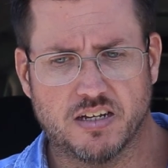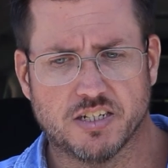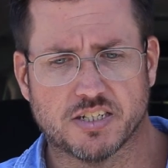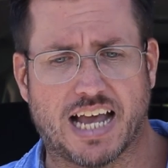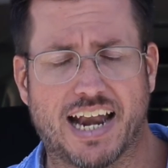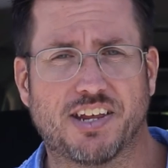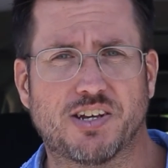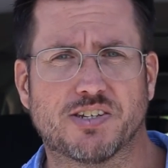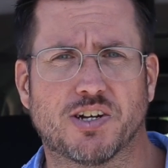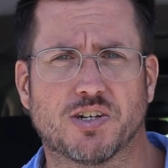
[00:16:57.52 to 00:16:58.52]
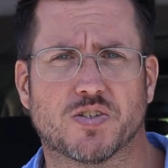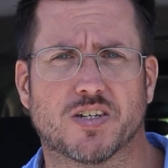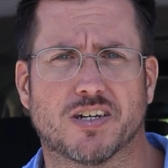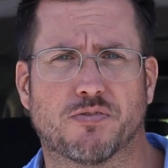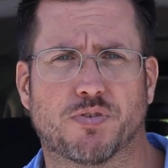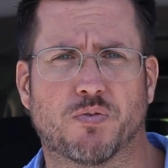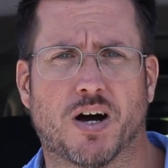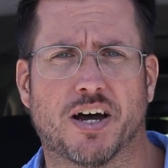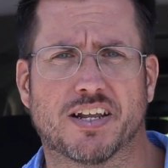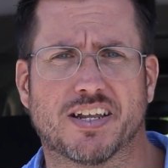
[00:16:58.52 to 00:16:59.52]
just kind of use those if you
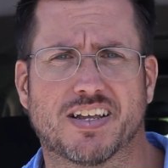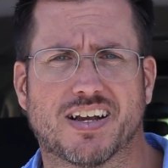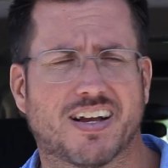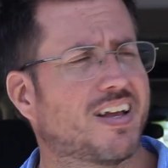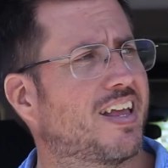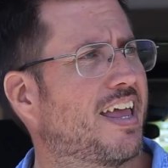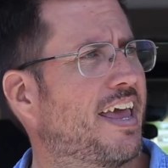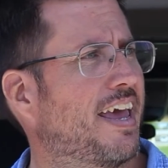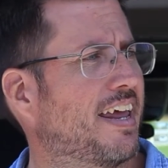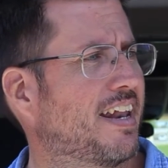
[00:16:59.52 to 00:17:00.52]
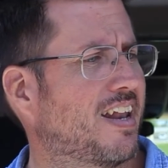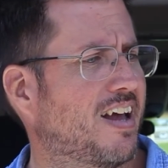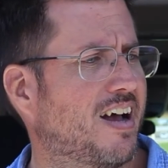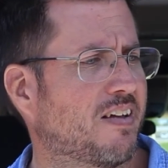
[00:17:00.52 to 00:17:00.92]
want, and